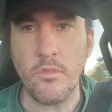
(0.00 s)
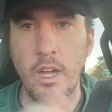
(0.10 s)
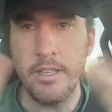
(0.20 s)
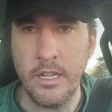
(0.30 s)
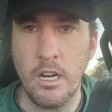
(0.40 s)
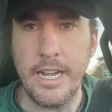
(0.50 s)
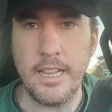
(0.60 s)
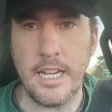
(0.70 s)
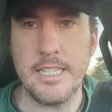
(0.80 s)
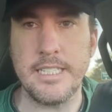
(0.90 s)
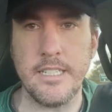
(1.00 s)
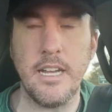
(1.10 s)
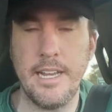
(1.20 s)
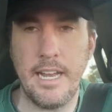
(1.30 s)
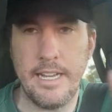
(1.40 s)
And then I'll analyze and,
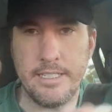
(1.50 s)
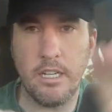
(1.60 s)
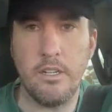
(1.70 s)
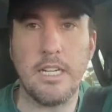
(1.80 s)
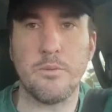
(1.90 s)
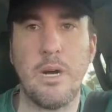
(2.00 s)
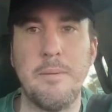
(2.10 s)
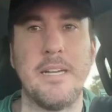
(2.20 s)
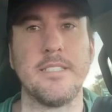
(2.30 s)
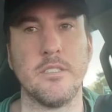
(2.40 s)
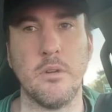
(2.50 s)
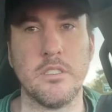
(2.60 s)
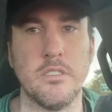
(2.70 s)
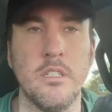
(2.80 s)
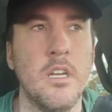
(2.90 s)
and, and tell you guys why I'm asking this
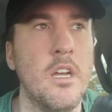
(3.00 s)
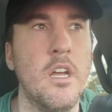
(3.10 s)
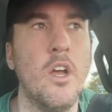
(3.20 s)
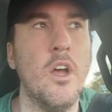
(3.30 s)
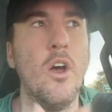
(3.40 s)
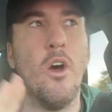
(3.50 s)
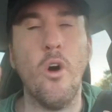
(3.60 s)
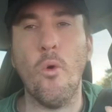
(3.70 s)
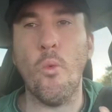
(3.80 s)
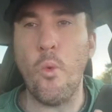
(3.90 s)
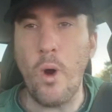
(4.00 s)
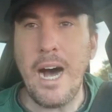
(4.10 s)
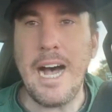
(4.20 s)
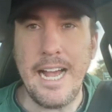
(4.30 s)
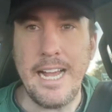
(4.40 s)
question.
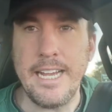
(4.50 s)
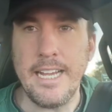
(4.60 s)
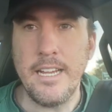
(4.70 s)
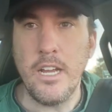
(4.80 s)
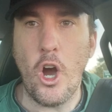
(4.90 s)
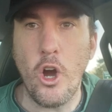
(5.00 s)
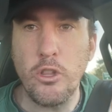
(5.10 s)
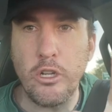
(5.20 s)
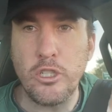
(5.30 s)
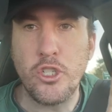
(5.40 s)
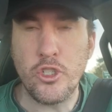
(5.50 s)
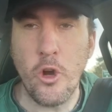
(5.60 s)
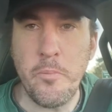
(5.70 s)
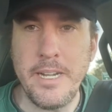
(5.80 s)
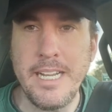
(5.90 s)
Why are there
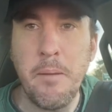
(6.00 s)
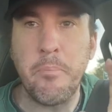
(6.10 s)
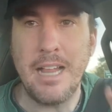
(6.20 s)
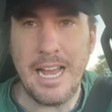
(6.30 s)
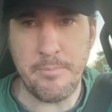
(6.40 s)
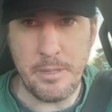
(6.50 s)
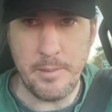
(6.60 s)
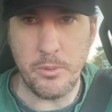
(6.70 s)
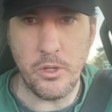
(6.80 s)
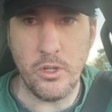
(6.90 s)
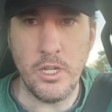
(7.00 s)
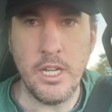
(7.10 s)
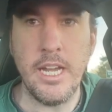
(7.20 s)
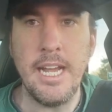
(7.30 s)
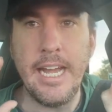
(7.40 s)
so many black people
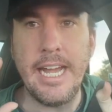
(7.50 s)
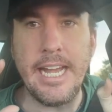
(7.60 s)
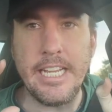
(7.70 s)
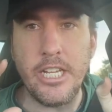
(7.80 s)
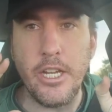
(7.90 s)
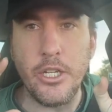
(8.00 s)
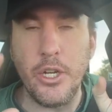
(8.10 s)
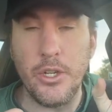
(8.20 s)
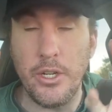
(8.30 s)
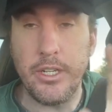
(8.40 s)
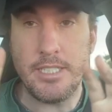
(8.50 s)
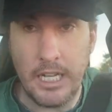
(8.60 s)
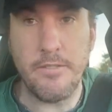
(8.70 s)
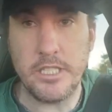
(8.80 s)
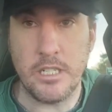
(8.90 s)
in
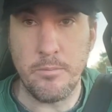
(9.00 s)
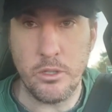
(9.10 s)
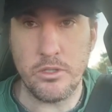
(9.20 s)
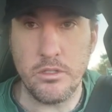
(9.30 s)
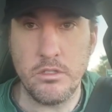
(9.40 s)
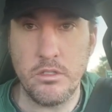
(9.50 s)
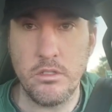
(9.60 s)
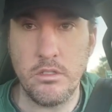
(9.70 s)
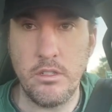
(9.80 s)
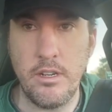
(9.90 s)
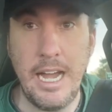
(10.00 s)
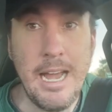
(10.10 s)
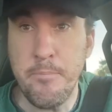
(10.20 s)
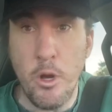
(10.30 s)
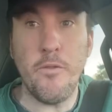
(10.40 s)
television commercials
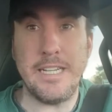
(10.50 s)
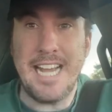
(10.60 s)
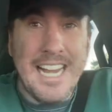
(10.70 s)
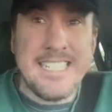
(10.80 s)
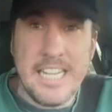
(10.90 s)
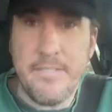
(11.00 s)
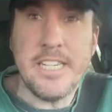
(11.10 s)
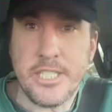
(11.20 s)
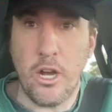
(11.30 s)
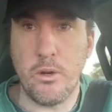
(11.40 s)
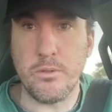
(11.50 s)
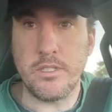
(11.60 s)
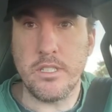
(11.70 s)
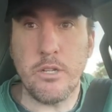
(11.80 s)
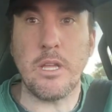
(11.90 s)
and movies and TV
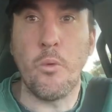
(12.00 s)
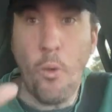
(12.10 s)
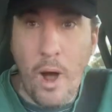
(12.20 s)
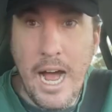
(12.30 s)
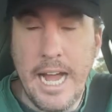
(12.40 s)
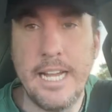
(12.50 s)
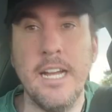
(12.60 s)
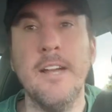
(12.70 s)
shows? Literally, why?